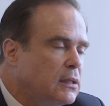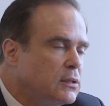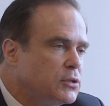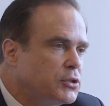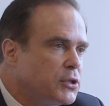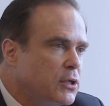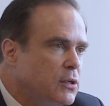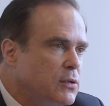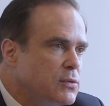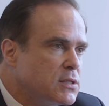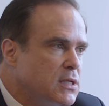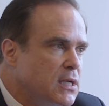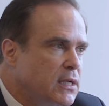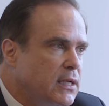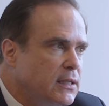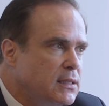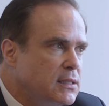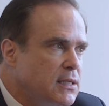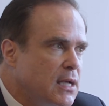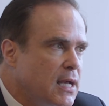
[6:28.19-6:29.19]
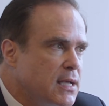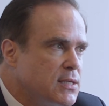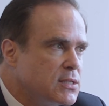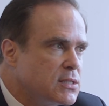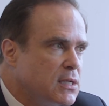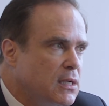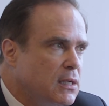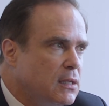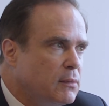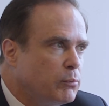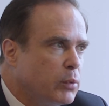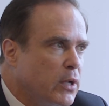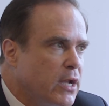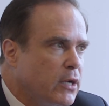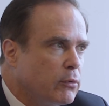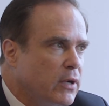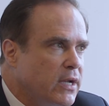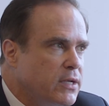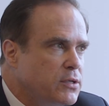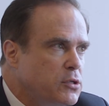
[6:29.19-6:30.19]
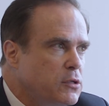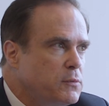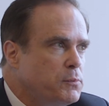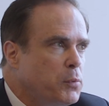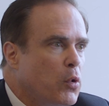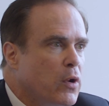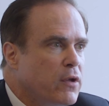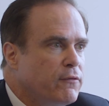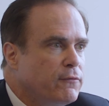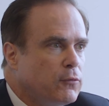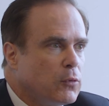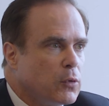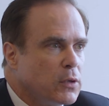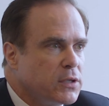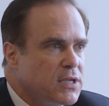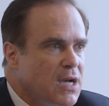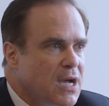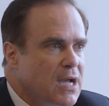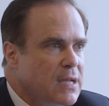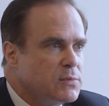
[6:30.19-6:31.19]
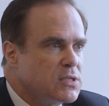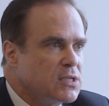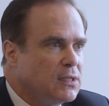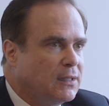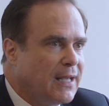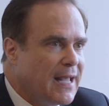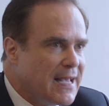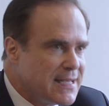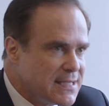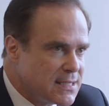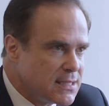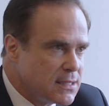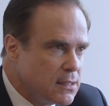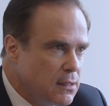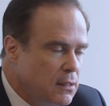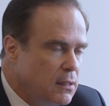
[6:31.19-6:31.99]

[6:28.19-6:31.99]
shows that it has a break rate 2.4 times less